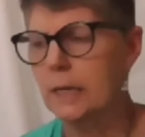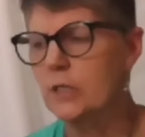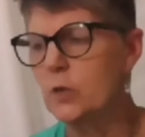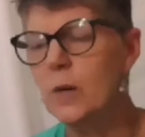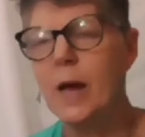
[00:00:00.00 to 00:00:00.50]
I
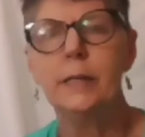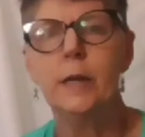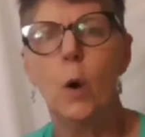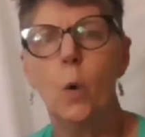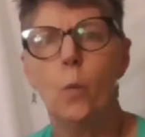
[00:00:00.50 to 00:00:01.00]
do not
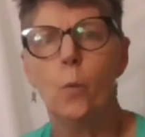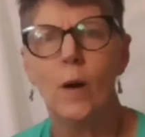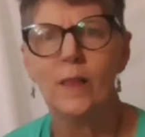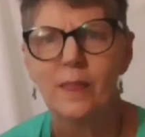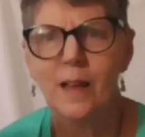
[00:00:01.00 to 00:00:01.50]
know
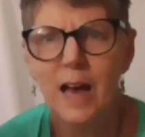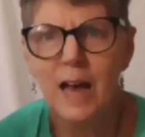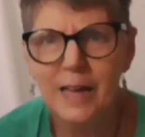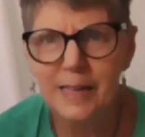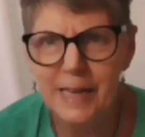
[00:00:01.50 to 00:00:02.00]
what the
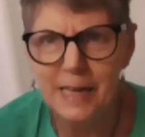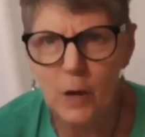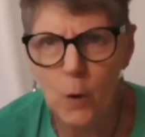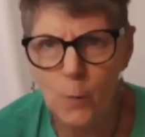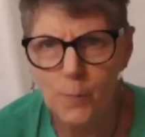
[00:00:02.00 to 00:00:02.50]

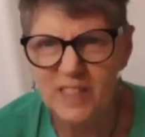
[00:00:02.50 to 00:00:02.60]
honeycomb